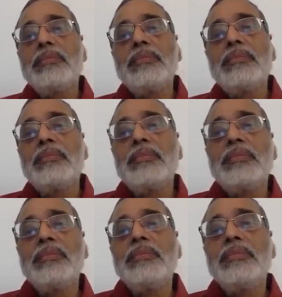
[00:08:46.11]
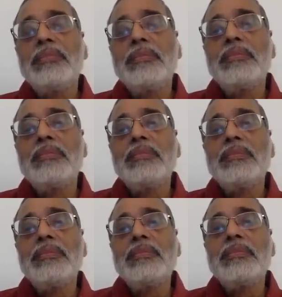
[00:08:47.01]

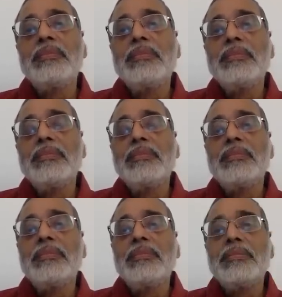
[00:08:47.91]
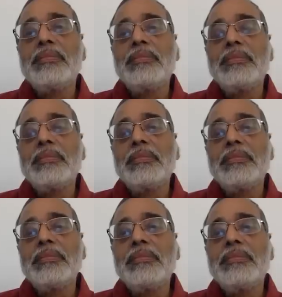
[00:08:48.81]

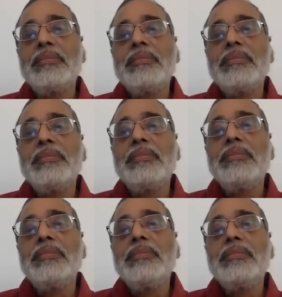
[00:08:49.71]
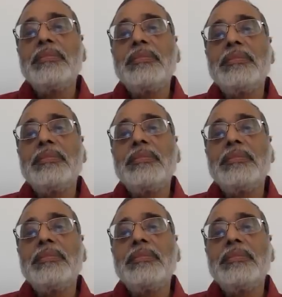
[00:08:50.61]
The person shown says nothing.